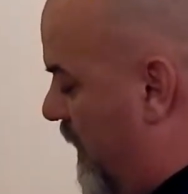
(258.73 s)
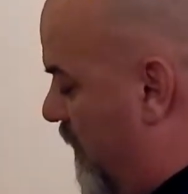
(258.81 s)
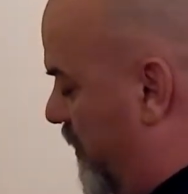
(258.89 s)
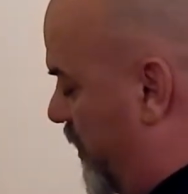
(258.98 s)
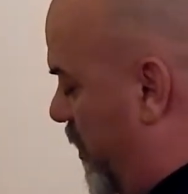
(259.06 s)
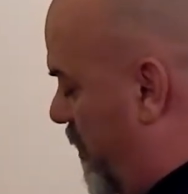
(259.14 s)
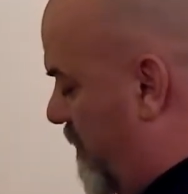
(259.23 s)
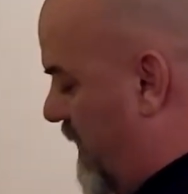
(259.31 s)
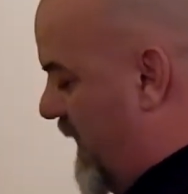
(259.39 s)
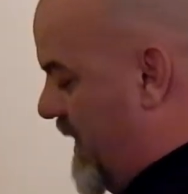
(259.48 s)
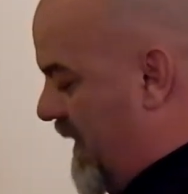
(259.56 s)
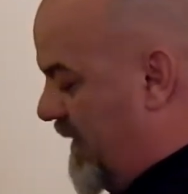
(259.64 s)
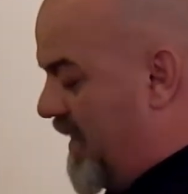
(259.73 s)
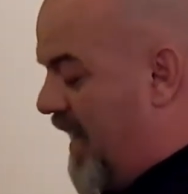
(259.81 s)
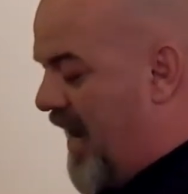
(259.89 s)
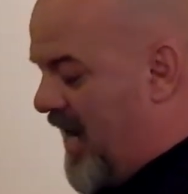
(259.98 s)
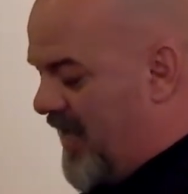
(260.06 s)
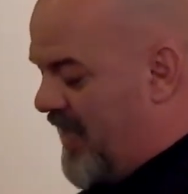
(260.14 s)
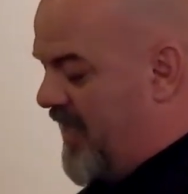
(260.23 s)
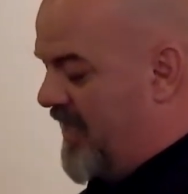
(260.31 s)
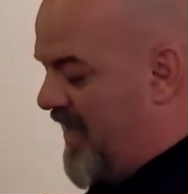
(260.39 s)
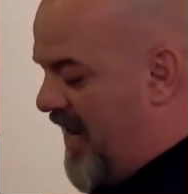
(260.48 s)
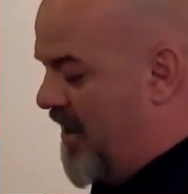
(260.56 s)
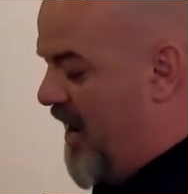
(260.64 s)
It was her idea to hike the
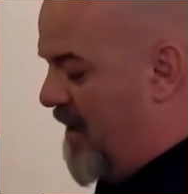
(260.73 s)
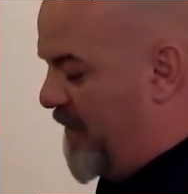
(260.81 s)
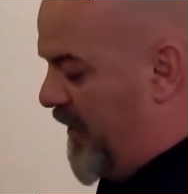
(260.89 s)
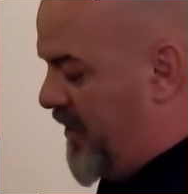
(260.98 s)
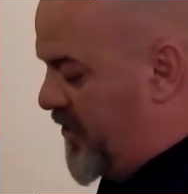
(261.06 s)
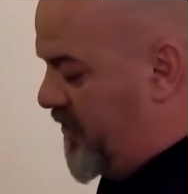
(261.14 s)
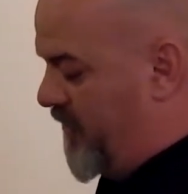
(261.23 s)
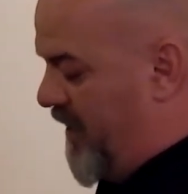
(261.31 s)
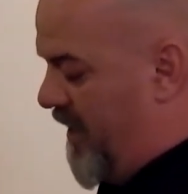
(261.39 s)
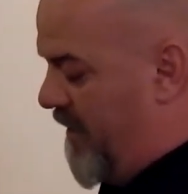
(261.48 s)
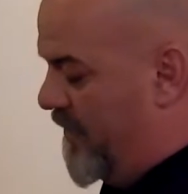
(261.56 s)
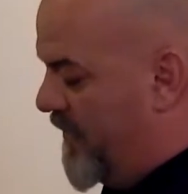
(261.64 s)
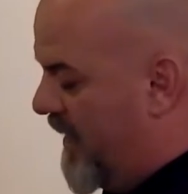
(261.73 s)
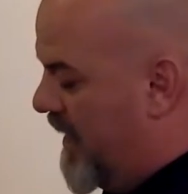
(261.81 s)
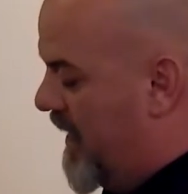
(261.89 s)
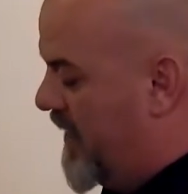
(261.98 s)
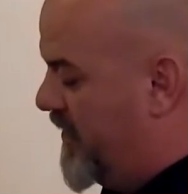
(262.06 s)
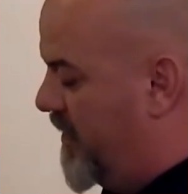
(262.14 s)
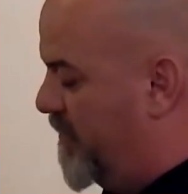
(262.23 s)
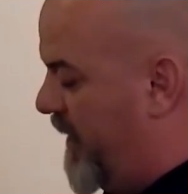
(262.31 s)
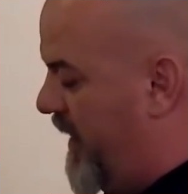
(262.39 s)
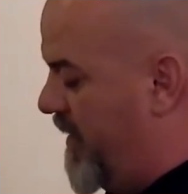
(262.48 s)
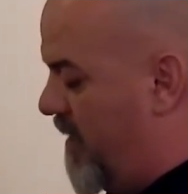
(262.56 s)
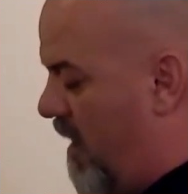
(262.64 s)
entire Appalachian Trail, and she had
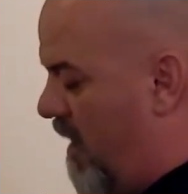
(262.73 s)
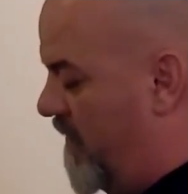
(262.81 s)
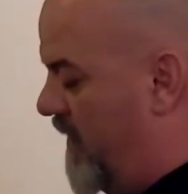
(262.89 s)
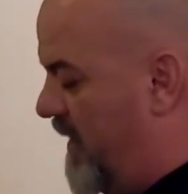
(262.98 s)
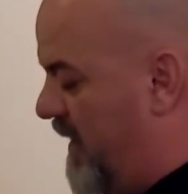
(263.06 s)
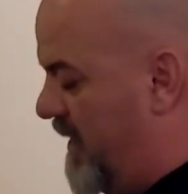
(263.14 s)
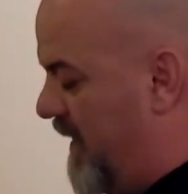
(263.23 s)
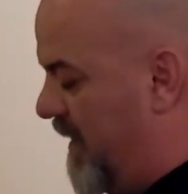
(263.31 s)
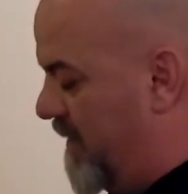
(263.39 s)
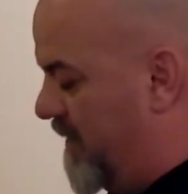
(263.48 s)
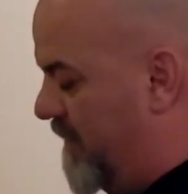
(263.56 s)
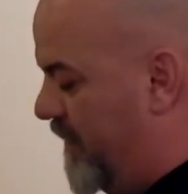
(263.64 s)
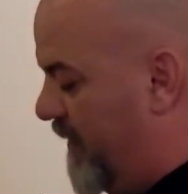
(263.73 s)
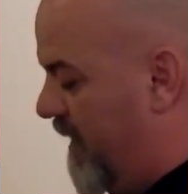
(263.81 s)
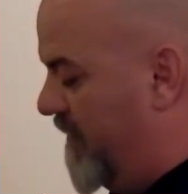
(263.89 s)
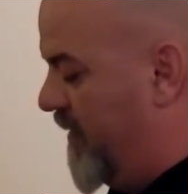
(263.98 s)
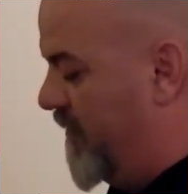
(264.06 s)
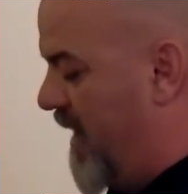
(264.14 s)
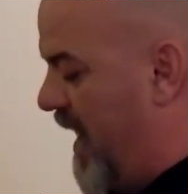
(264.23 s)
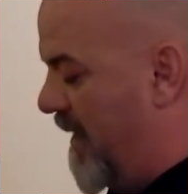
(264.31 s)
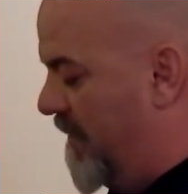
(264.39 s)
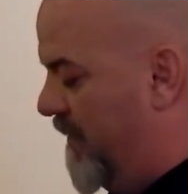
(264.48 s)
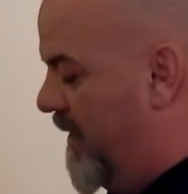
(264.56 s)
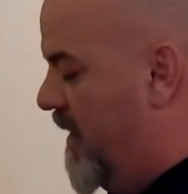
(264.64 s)
planned all the details of the
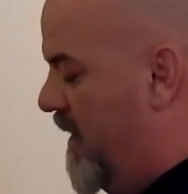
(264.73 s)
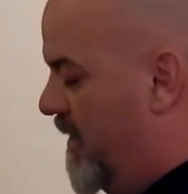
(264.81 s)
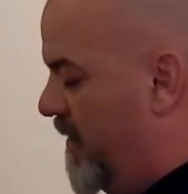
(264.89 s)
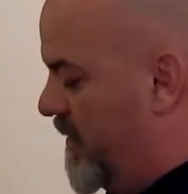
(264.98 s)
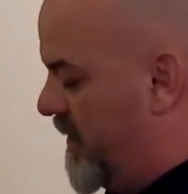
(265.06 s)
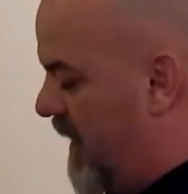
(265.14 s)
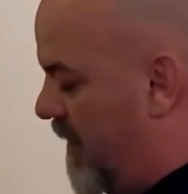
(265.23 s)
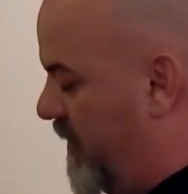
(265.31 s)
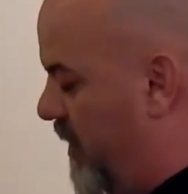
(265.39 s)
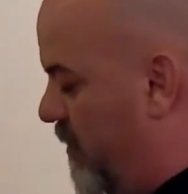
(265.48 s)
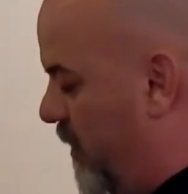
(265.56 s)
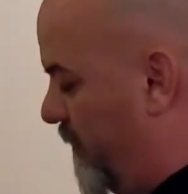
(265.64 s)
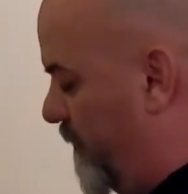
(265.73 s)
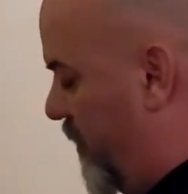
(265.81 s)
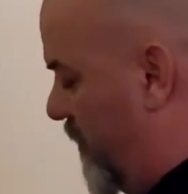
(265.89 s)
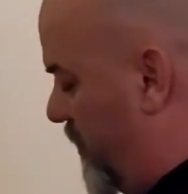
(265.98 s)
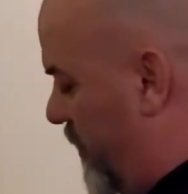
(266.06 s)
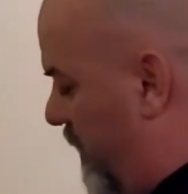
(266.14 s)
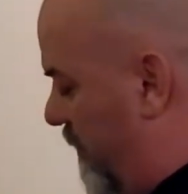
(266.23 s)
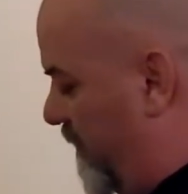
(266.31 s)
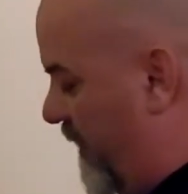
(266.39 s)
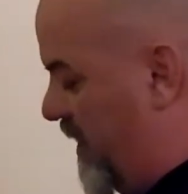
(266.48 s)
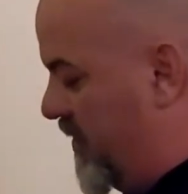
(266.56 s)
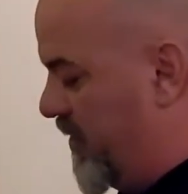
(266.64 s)
track. The south to north route, so they would
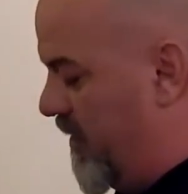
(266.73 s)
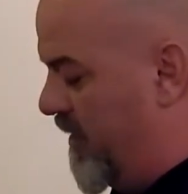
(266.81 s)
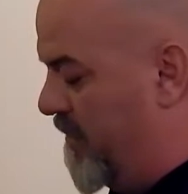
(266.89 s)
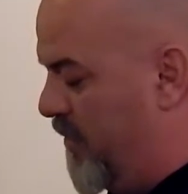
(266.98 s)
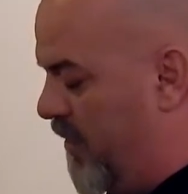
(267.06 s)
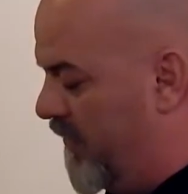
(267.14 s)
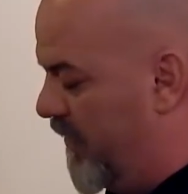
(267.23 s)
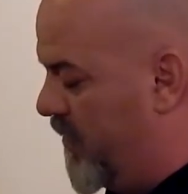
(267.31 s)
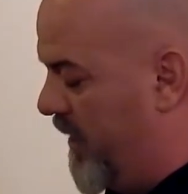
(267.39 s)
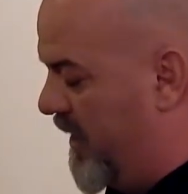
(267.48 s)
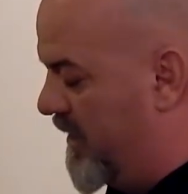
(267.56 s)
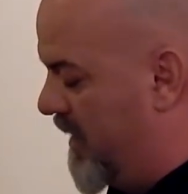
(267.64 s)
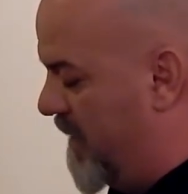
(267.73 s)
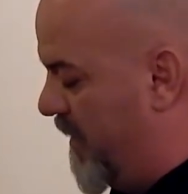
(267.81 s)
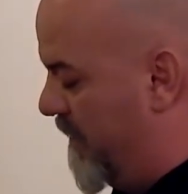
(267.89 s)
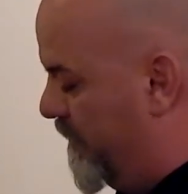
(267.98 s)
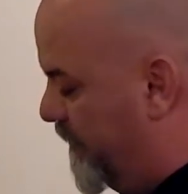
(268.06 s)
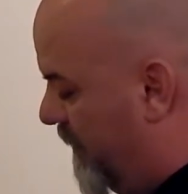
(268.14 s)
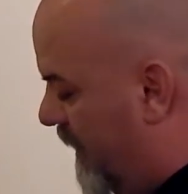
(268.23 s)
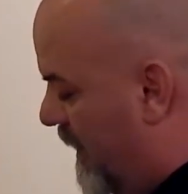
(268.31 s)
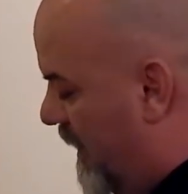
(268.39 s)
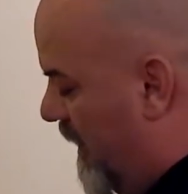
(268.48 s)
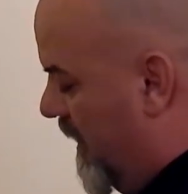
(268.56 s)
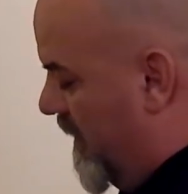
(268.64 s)
finish during the beautiful New England summer.
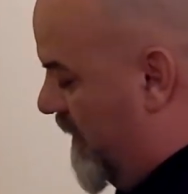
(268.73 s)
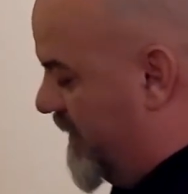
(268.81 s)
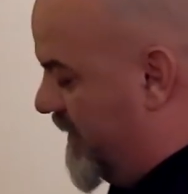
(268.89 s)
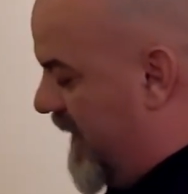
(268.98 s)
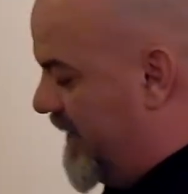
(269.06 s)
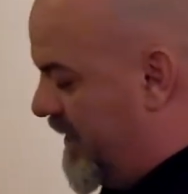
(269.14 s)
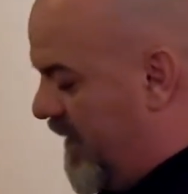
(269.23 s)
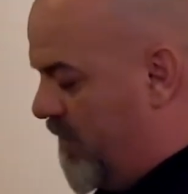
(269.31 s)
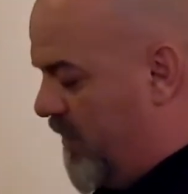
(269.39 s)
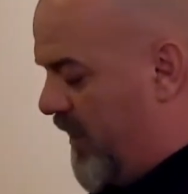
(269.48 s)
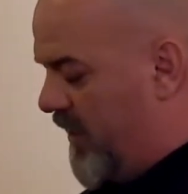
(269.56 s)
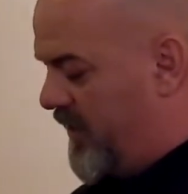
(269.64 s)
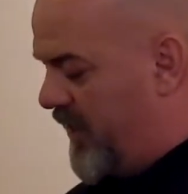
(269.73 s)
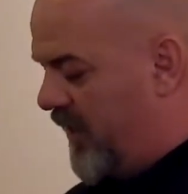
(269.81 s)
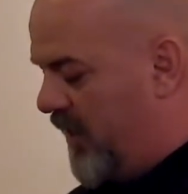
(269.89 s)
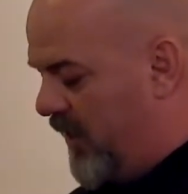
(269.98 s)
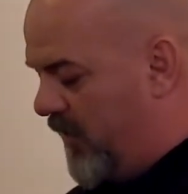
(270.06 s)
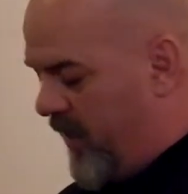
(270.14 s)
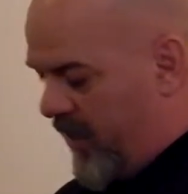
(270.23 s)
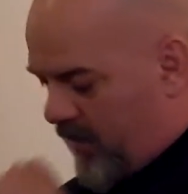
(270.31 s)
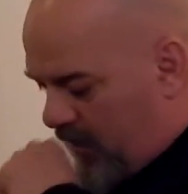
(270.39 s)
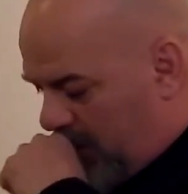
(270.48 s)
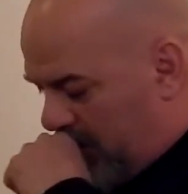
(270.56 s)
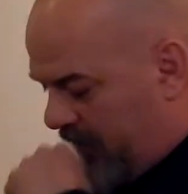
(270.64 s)
The sights they wanted to see along the way.
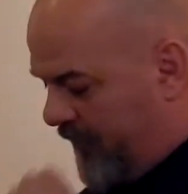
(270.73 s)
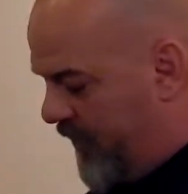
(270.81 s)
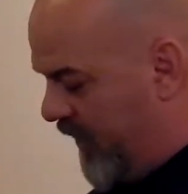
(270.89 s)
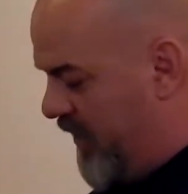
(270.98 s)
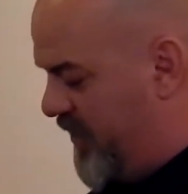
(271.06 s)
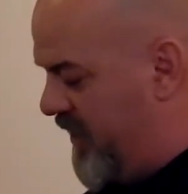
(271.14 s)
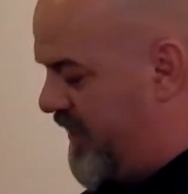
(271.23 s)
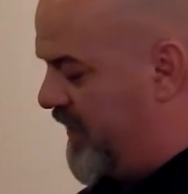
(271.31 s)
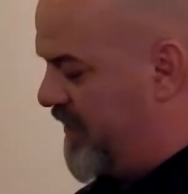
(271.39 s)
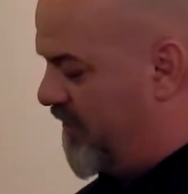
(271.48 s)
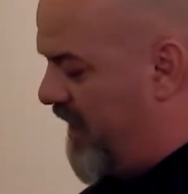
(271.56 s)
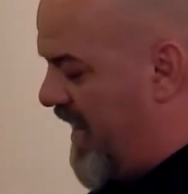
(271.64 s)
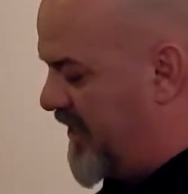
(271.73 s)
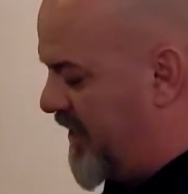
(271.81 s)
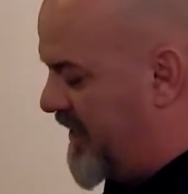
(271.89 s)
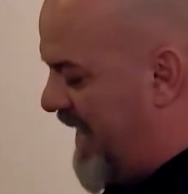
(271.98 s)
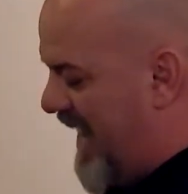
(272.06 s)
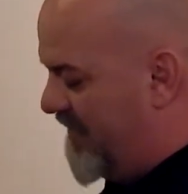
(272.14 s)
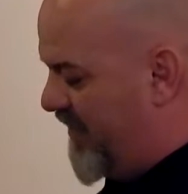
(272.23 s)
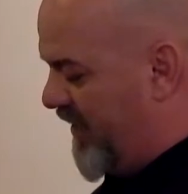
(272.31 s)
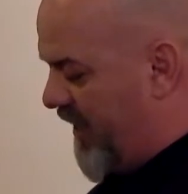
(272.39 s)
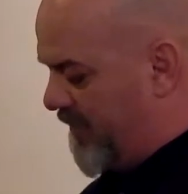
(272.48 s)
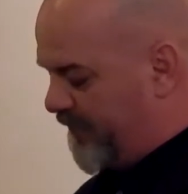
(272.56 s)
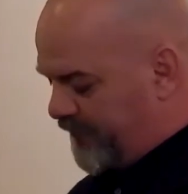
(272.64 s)
The logistics and rations,
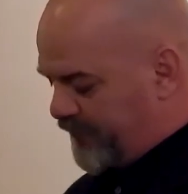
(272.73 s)
everything.